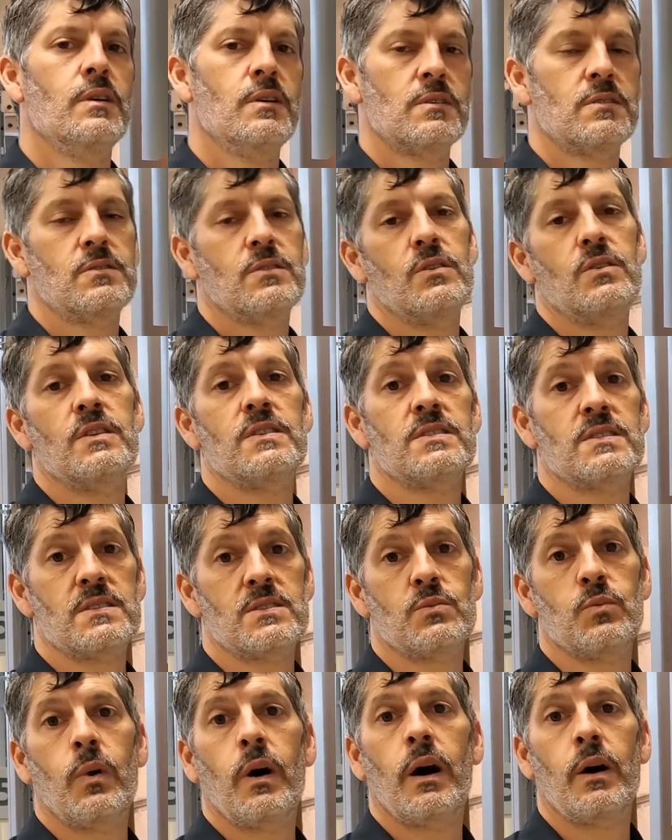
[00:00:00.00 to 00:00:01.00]
So this
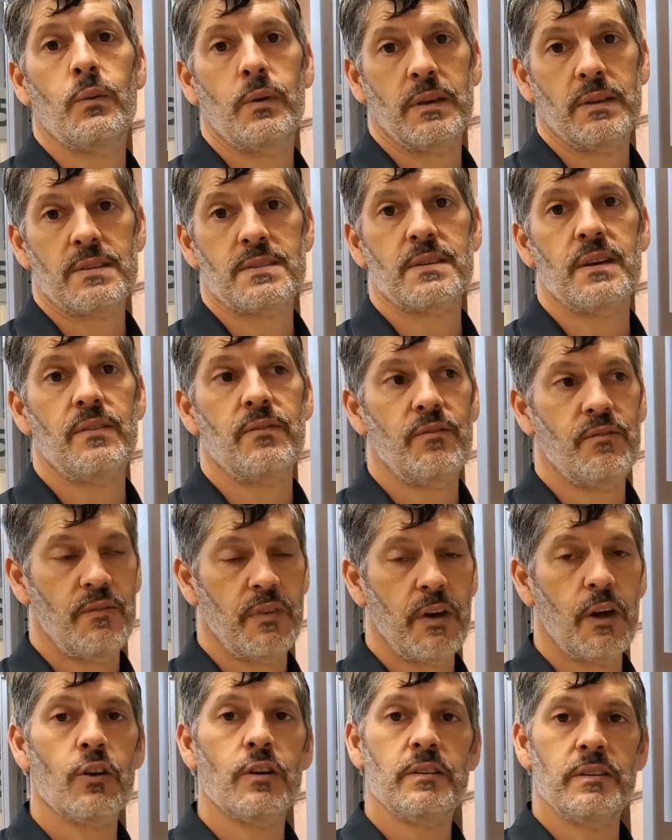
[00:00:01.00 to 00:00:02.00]
is why we can sand
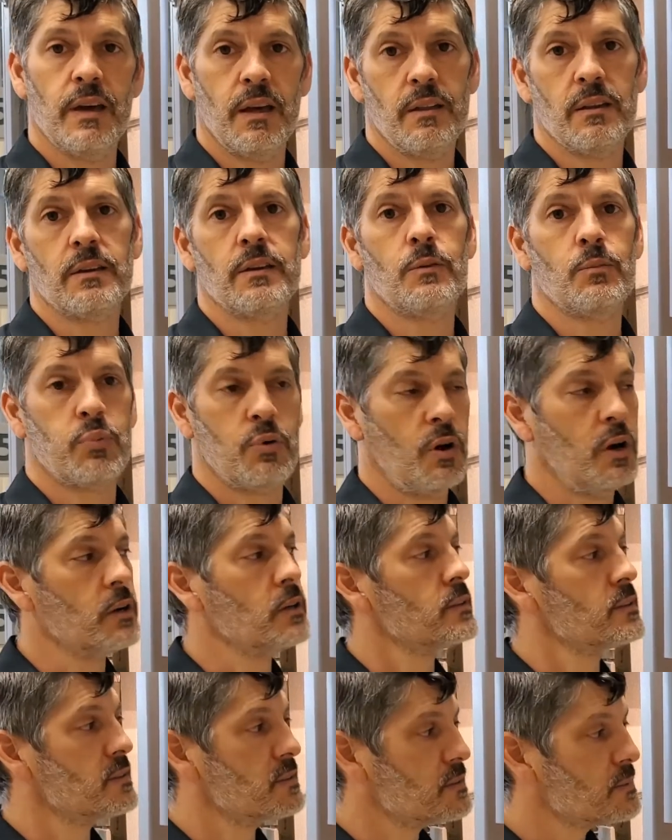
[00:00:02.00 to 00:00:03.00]
very delicate
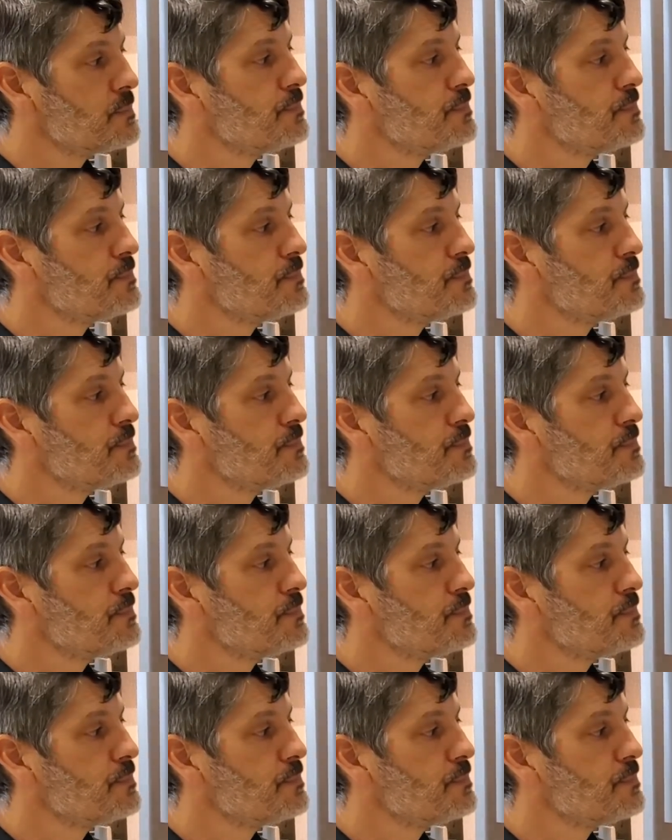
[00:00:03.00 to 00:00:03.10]
products.